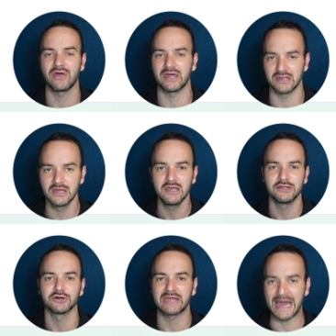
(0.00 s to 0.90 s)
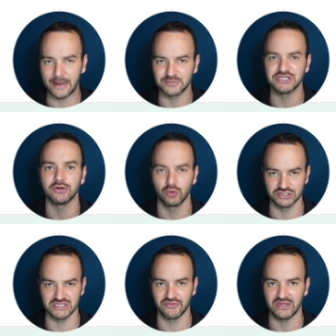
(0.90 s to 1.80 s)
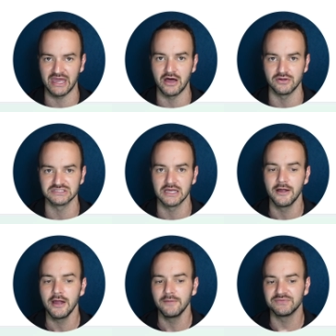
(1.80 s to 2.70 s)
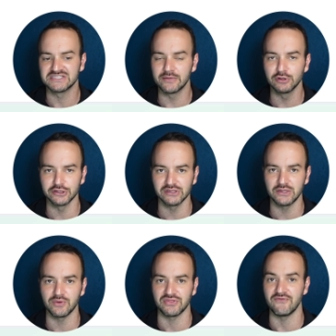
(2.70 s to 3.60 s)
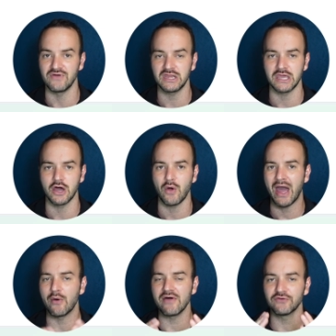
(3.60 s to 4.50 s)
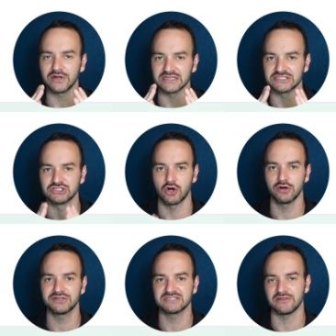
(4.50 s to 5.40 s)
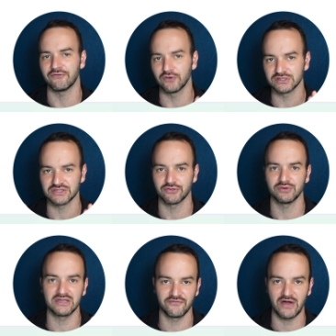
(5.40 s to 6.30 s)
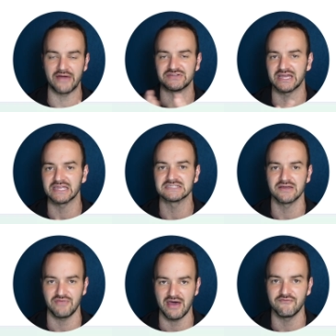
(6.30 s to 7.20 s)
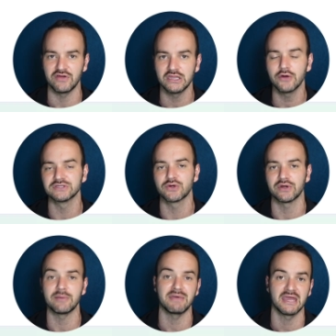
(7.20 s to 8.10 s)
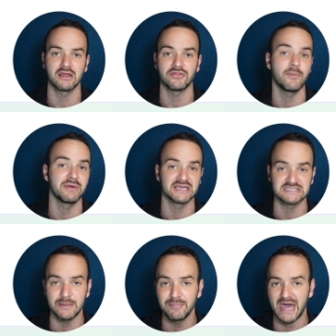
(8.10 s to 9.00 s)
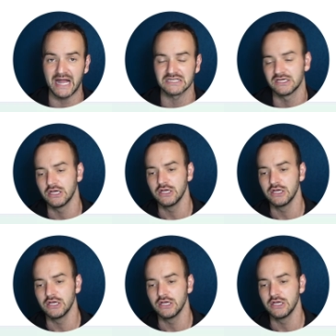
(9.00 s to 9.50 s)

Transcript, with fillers: than your caption or something else. Similarly with the video, however it starts, the first three to five seconds of that video is going to make the biggest impact.